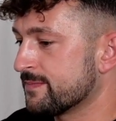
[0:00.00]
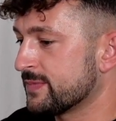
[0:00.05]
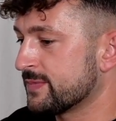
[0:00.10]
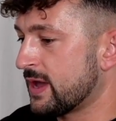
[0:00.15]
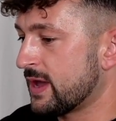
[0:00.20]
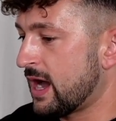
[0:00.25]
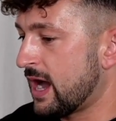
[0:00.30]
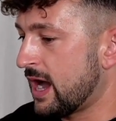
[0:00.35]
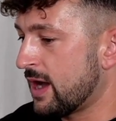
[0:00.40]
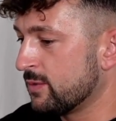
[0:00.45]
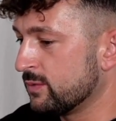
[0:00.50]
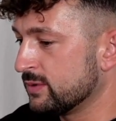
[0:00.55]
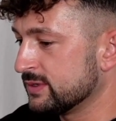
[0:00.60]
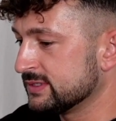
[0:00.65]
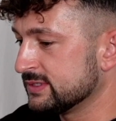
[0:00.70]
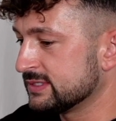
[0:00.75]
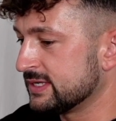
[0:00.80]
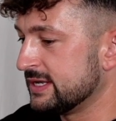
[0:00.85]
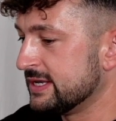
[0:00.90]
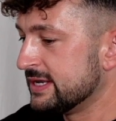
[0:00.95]
I was
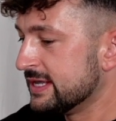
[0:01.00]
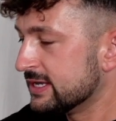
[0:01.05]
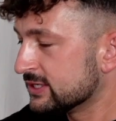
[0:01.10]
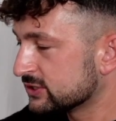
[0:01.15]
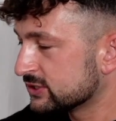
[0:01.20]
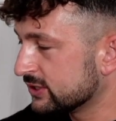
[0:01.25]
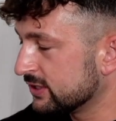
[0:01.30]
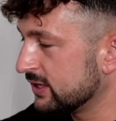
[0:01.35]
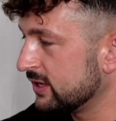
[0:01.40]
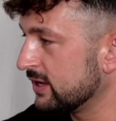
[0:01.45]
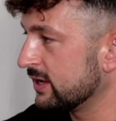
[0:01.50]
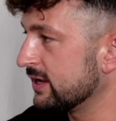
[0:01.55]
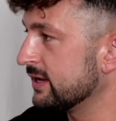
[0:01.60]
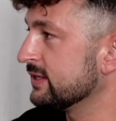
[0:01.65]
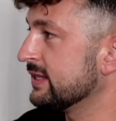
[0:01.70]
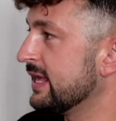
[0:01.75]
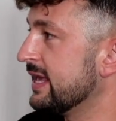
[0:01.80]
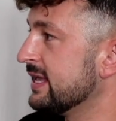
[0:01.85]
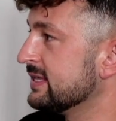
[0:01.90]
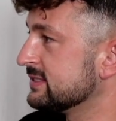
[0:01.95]
initially on
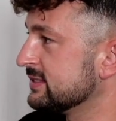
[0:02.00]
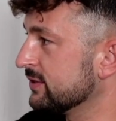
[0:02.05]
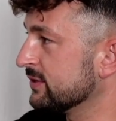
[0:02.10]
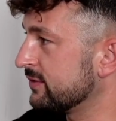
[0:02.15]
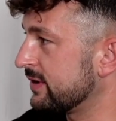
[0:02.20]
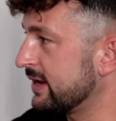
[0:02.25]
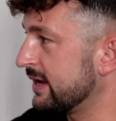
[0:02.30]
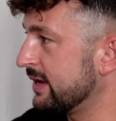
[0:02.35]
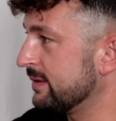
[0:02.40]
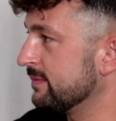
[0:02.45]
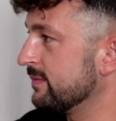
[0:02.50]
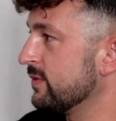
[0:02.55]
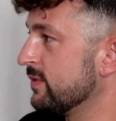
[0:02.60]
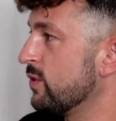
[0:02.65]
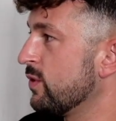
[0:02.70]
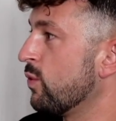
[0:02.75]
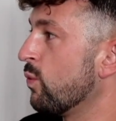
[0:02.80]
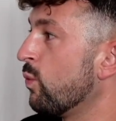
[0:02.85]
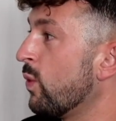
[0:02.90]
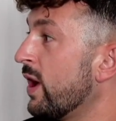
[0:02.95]
Instagram,
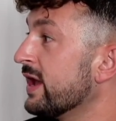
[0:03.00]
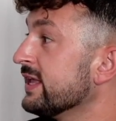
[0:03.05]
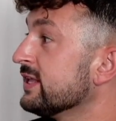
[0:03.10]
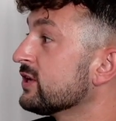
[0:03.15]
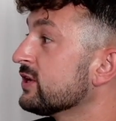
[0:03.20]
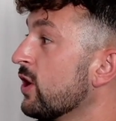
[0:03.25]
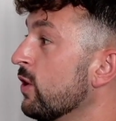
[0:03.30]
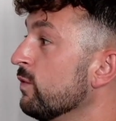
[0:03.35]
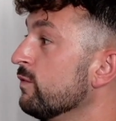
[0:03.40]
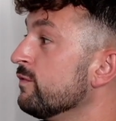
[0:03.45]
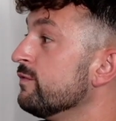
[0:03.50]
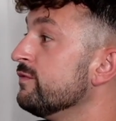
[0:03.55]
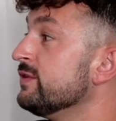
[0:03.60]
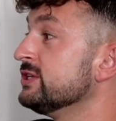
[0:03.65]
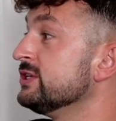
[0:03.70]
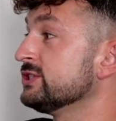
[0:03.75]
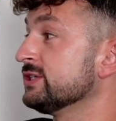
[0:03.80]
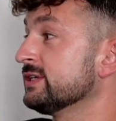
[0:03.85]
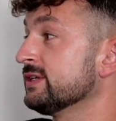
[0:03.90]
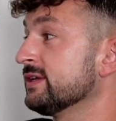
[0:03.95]
White Coat
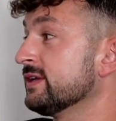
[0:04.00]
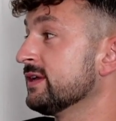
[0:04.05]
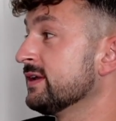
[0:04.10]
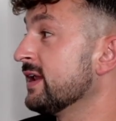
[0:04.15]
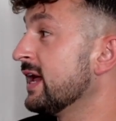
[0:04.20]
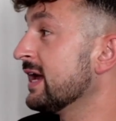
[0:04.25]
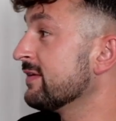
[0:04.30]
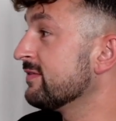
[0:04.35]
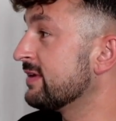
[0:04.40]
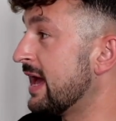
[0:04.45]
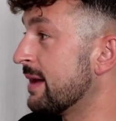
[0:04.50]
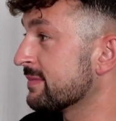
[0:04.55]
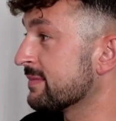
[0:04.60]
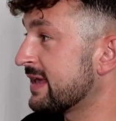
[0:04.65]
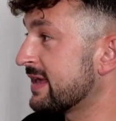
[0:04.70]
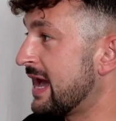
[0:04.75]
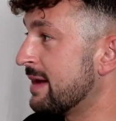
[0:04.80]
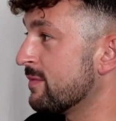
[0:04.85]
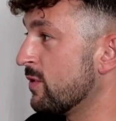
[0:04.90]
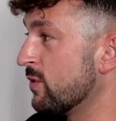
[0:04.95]
Vision, not even
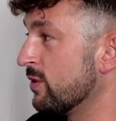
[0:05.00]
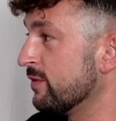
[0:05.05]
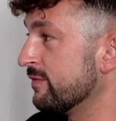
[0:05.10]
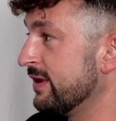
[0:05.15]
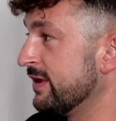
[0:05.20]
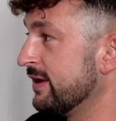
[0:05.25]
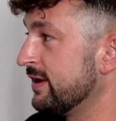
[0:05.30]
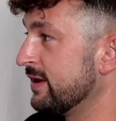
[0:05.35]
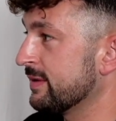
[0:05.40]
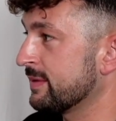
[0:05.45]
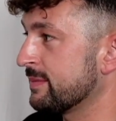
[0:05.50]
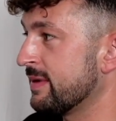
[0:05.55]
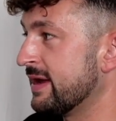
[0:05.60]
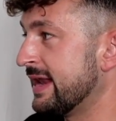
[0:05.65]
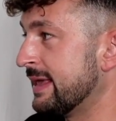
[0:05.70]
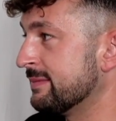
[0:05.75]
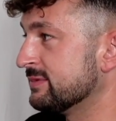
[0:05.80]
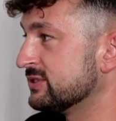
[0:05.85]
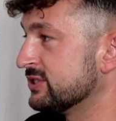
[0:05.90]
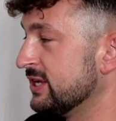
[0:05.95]
MCAT Motivator. Like, my
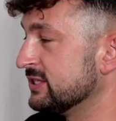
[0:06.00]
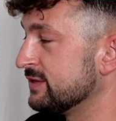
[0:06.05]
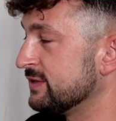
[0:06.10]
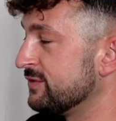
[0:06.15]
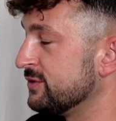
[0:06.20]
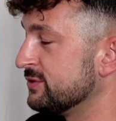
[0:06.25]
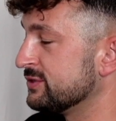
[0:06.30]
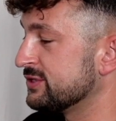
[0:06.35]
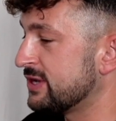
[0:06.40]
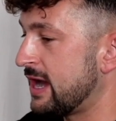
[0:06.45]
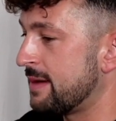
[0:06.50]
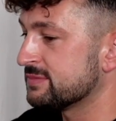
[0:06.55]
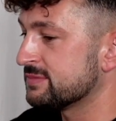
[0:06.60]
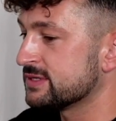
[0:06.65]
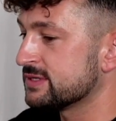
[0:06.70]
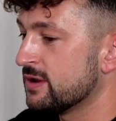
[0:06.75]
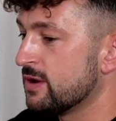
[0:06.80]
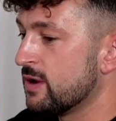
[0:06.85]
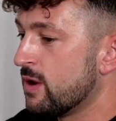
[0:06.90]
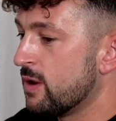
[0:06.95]
name's changed a few times.
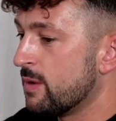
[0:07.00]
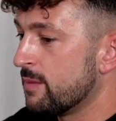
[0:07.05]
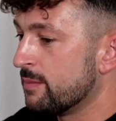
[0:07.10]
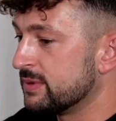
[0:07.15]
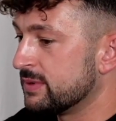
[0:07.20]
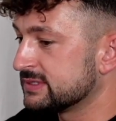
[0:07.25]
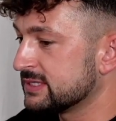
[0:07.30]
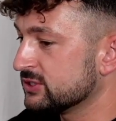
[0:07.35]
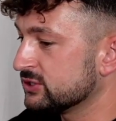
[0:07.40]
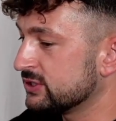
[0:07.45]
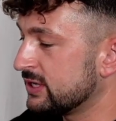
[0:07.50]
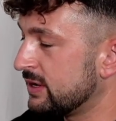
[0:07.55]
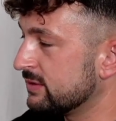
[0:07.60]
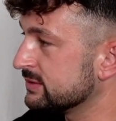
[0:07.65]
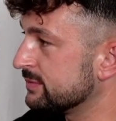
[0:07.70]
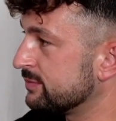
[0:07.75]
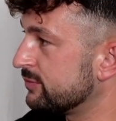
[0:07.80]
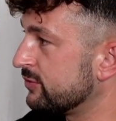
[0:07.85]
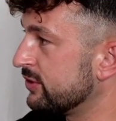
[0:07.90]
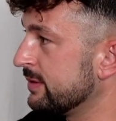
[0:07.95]
But essentially, I was a
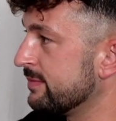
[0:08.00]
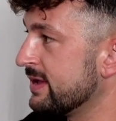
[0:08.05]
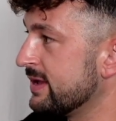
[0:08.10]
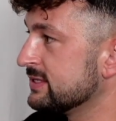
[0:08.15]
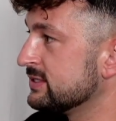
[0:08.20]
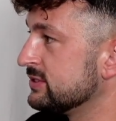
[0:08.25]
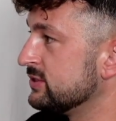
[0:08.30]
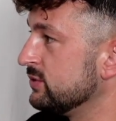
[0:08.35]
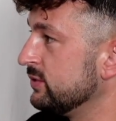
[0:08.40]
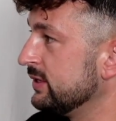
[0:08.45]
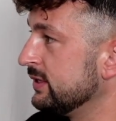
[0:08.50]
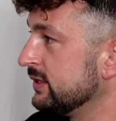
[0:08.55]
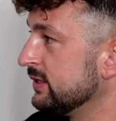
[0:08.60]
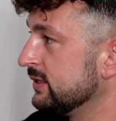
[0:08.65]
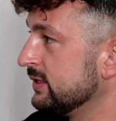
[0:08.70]
pre-med student